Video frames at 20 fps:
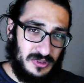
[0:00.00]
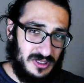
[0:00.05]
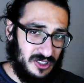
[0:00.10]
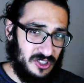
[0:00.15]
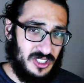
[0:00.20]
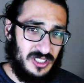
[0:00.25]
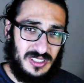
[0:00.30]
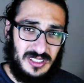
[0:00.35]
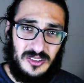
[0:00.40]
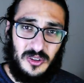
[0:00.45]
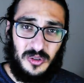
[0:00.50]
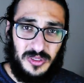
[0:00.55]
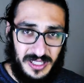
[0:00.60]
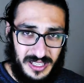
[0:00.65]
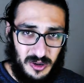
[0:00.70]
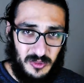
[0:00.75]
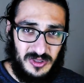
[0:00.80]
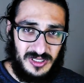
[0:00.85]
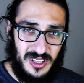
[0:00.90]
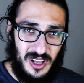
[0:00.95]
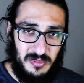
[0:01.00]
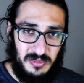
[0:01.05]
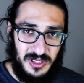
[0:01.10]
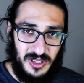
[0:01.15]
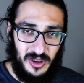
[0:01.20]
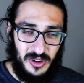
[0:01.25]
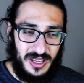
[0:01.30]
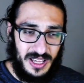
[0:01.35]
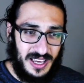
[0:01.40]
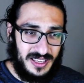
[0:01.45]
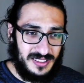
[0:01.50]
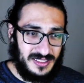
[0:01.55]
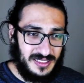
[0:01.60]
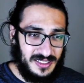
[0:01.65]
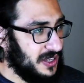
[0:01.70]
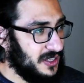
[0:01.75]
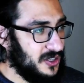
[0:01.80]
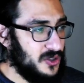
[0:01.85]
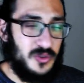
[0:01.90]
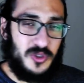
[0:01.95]
on suggesting on the comments down below, guys.
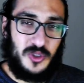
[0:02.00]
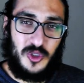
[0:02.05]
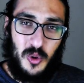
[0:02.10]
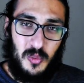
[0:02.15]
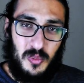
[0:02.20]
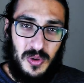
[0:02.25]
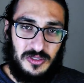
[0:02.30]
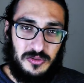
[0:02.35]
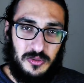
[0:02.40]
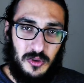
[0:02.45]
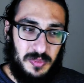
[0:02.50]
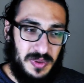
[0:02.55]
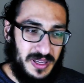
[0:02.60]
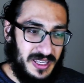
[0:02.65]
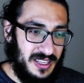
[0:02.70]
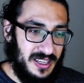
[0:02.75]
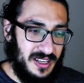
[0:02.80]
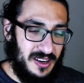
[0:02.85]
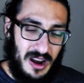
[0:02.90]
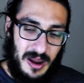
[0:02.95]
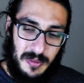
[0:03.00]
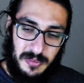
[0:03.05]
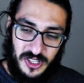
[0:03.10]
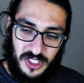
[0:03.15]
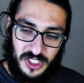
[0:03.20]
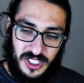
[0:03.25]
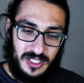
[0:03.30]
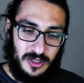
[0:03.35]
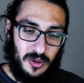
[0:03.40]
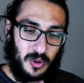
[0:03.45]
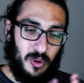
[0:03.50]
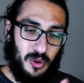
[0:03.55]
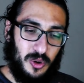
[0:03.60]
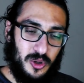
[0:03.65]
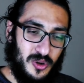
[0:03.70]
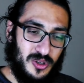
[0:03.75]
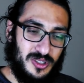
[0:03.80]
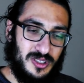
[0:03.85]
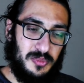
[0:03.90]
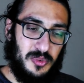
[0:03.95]
Thank you so much for being here. I appreciate all
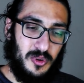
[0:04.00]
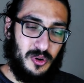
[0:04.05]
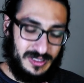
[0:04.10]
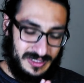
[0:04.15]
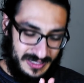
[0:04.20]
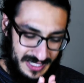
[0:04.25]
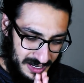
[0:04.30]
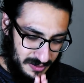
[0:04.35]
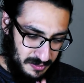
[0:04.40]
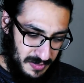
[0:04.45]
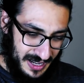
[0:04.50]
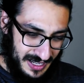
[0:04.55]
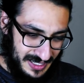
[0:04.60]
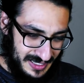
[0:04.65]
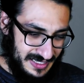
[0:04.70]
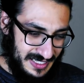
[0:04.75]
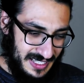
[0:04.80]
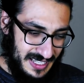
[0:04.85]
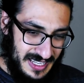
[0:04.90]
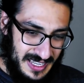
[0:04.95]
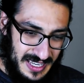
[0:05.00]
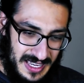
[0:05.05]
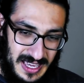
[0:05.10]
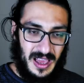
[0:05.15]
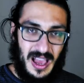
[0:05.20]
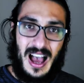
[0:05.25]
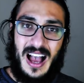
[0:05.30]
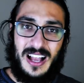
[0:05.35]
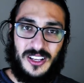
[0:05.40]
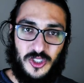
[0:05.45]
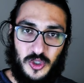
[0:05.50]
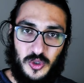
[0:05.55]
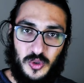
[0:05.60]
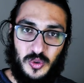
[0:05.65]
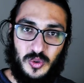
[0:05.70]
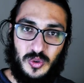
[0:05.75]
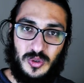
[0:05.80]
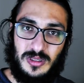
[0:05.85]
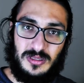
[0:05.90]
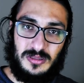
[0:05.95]
your support. Terima kasih,
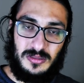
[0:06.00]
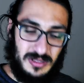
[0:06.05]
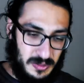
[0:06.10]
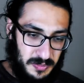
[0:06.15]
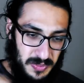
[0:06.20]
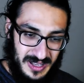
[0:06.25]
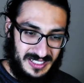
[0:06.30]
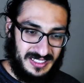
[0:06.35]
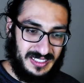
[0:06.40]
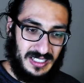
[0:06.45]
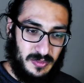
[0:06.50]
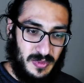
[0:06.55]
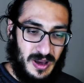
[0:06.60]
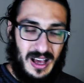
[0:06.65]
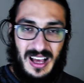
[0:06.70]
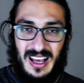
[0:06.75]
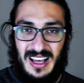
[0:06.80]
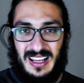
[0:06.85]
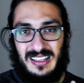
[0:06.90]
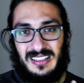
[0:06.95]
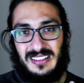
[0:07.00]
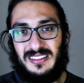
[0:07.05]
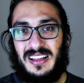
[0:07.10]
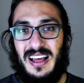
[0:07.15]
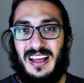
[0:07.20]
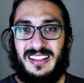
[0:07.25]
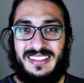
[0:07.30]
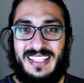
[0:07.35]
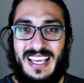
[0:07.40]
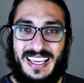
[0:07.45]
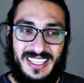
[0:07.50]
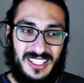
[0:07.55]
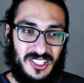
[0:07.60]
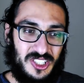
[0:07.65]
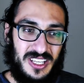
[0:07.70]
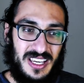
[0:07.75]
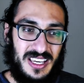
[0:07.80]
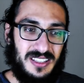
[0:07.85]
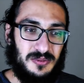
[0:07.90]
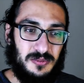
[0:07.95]
achu, spasiba,
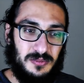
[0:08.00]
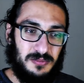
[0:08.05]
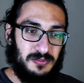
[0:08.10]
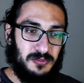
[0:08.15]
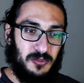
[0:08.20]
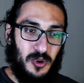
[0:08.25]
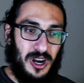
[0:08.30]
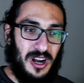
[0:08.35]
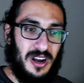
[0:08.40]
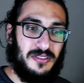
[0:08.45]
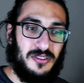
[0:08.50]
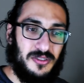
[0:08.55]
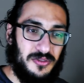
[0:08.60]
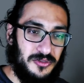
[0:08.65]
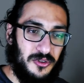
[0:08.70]
Dankeschön, wherever you're